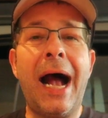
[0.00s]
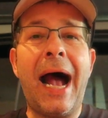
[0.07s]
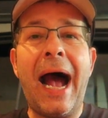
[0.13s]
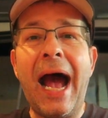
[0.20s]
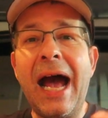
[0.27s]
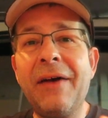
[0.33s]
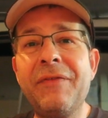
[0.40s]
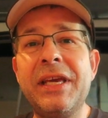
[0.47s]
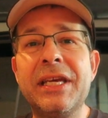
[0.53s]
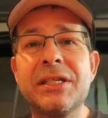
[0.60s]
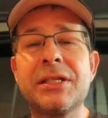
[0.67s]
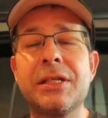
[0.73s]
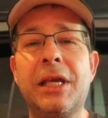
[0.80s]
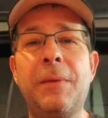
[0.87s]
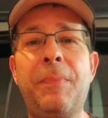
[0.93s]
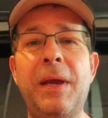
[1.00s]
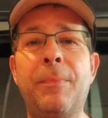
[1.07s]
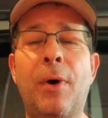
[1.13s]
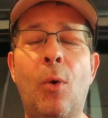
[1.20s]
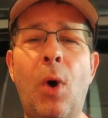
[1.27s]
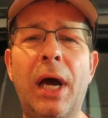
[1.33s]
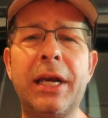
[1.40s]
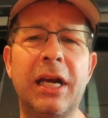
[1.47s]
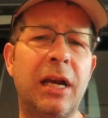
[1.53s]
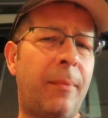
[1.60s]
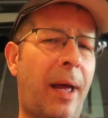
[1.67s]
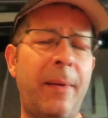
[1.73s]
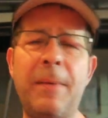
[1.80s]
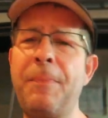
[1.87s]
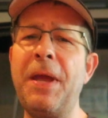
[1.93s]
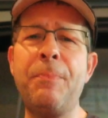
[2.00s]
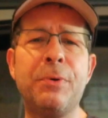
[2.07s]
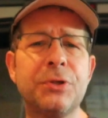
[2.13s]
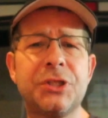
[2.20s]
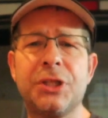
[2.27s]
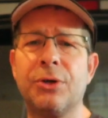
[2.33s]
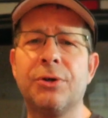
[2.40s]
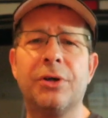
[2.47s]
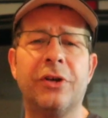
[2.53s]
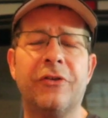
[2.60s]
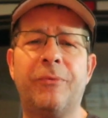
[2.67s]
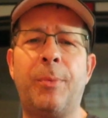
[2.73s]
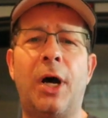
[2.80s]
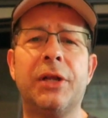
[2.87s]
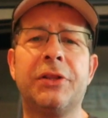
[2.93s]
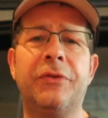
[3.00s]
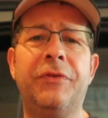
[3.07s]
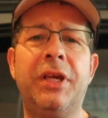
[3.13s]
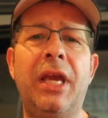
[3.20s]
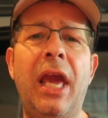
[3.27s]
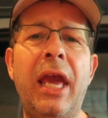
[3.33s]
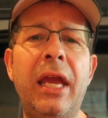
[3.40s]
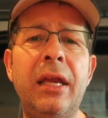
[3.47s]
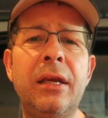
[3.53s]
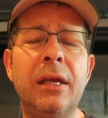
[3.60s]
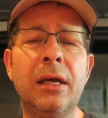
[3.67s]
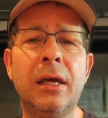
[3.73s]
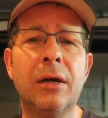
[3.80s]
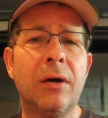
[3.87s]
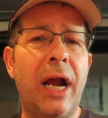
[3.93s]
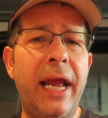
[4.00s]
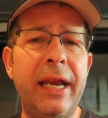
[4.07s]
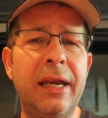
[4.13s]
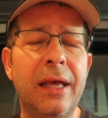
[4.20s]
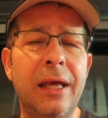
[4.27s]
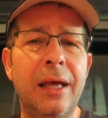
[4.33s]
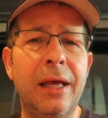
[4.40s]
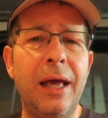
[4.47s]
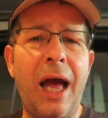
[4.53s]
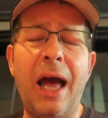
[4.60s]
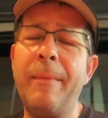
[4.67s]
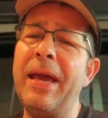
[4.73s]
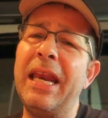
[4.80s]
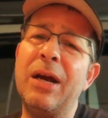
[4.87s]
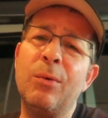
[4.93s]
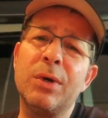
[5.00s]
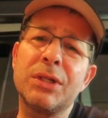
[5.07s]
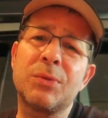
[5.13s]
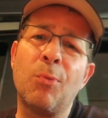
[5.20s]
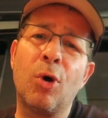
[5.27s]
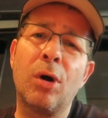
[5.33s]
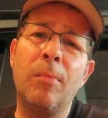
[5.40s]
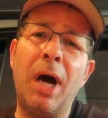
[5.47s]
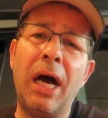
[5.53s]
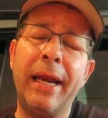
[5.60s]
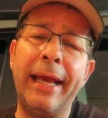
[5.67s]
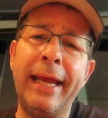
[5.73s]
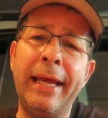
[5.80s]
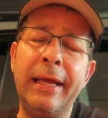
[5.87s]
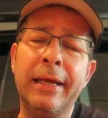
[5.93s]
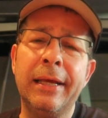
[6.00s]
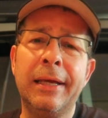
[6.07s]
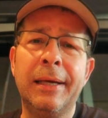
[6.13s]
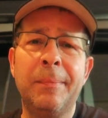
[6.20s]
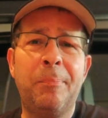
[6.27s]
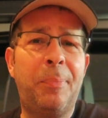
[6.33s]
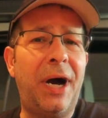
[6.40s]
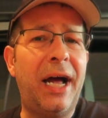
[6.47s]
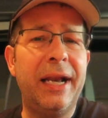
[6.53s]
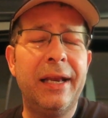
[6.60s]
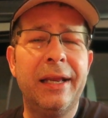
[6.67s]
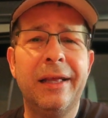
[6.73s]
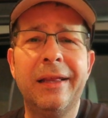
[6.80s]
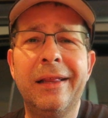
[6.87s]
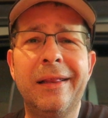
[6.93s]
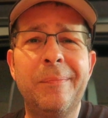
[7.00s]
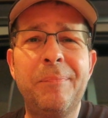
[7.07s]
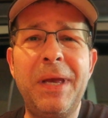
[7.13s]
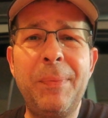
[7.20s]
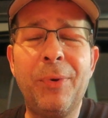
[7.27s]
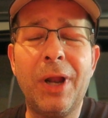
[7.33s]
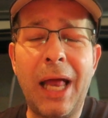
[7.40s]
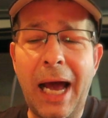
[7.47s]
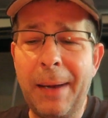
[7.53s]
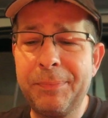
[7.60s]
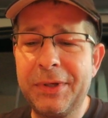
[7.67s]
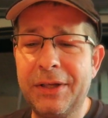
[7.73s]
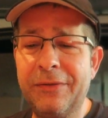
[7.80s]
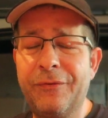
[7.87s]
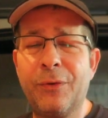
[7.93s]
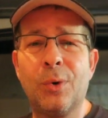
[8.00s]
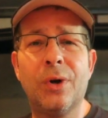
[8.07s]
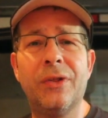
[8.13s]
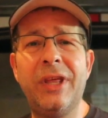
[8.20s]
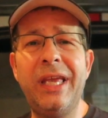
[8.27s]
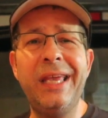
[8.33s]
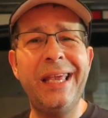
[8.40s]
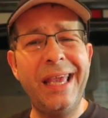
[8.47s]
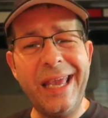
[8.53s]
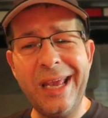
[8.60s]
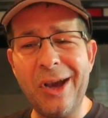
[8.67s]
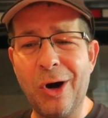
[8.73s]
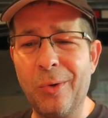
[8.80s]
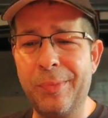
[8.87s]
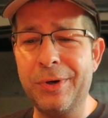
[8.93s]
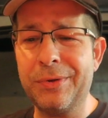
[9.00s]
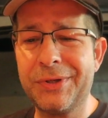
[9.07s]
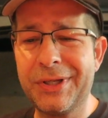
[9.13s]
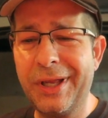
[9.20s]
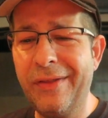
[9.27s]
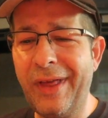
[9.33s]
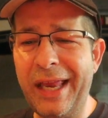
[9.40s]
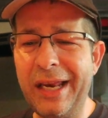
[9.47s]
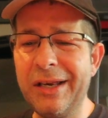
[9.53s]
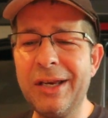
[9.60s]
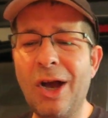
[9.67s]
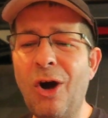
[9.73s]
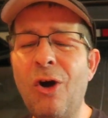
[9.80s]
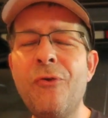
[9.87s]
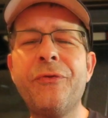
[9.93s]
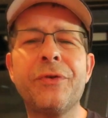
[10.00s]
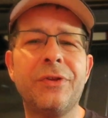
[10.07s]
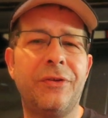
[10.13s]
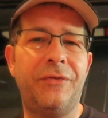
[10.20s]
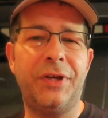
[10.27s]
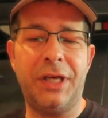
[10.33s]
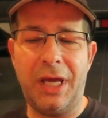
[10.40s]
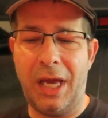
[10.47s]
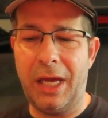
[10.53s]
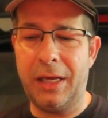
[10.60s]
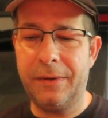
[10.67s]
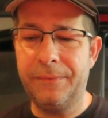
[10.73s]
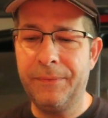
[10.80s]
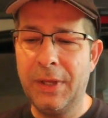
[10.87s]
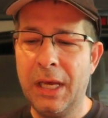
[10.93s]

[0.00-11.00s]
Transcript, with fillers: Obviously, people wanted them. I mean, people still could have bought the V8, right? I mean, it was more money, but people opted for the EcoBoost. They didn't go for the V8.